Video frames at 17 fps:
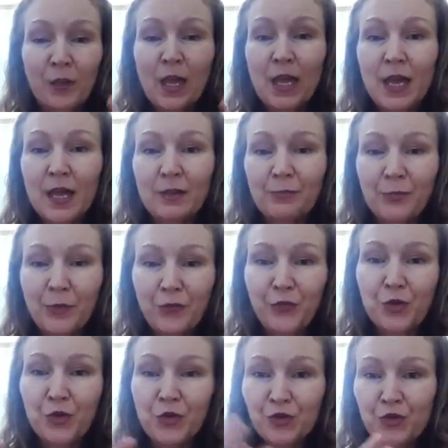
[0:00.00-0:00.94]
And
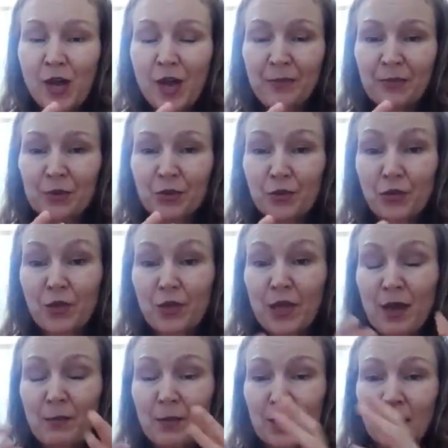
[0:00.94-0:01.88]
before you jump into the
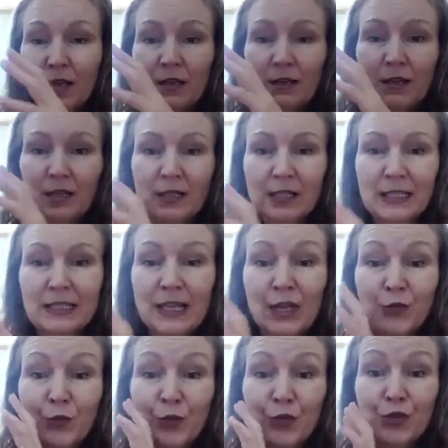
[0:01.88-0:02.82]
game again,
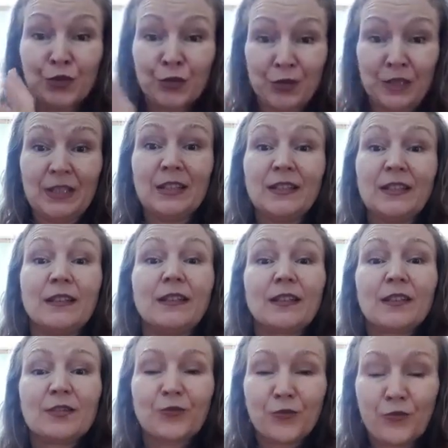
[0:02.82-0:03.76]
understand what you need
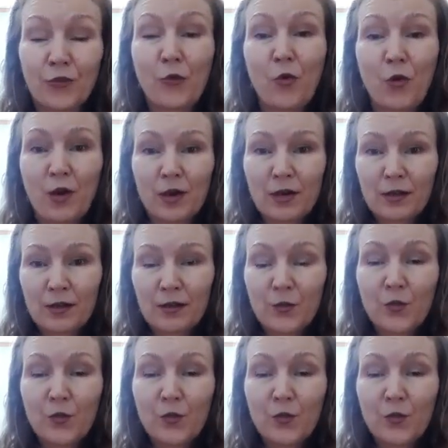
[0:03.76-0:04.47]
it for.